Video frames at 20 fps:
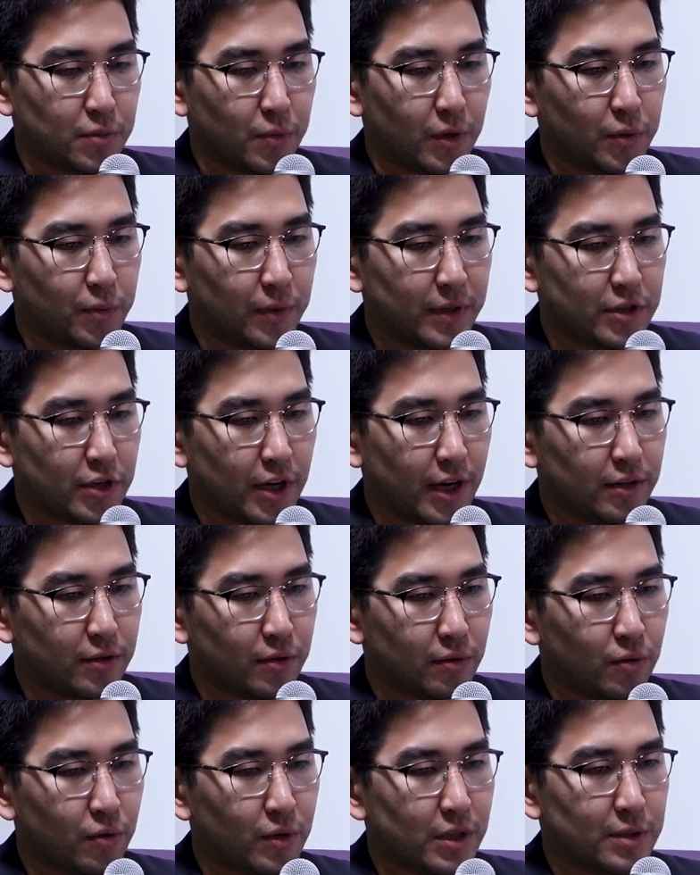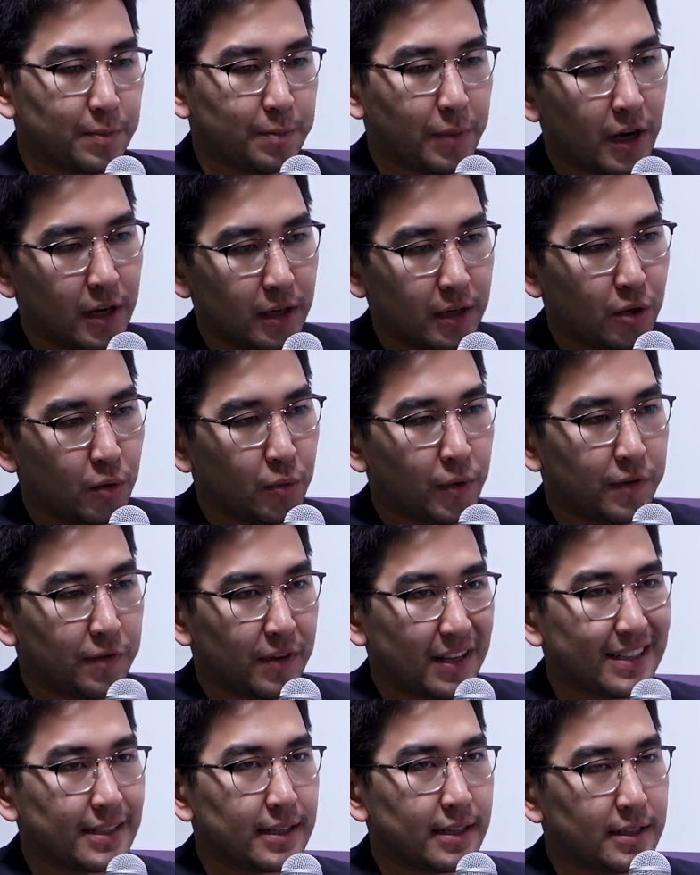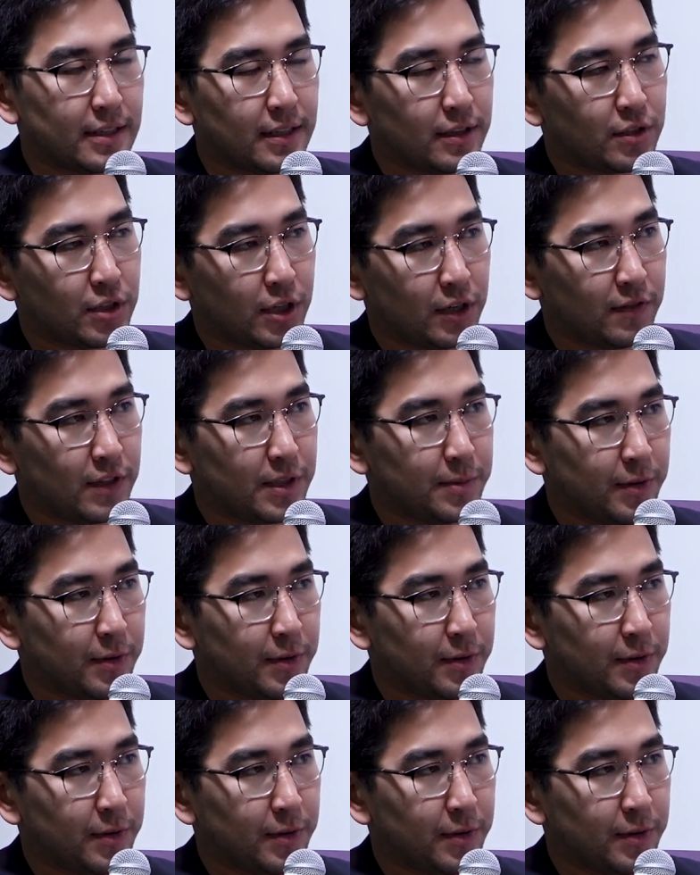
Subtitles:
what we try to do is partner with existing service